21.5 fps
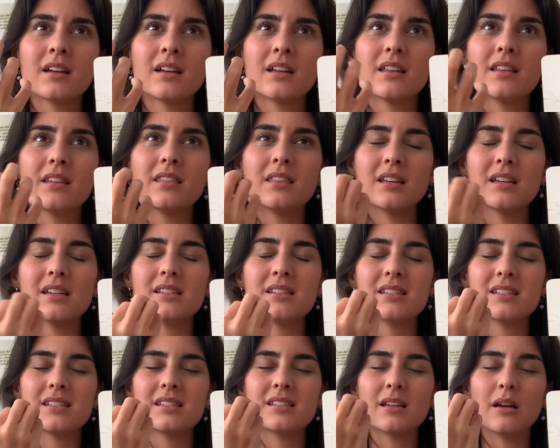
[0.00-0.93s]

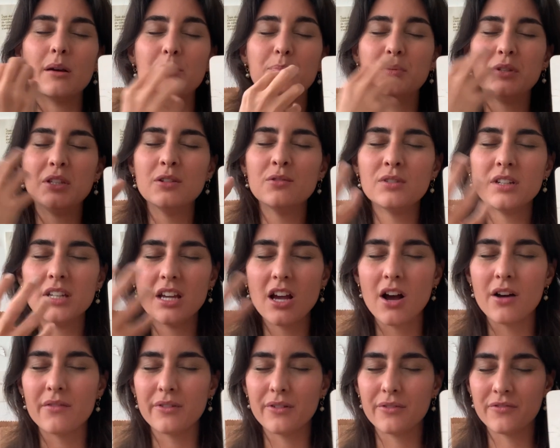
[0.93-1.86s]
this beauty
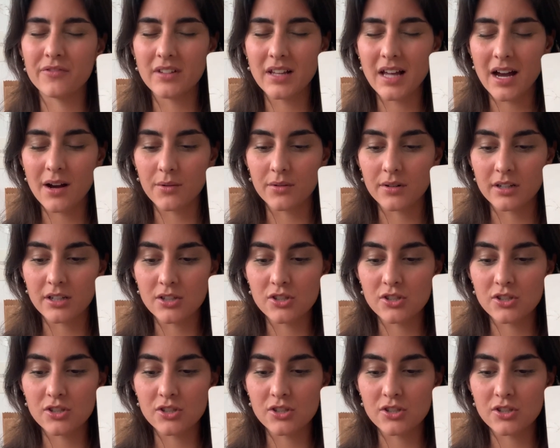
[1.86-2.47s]
of a flower,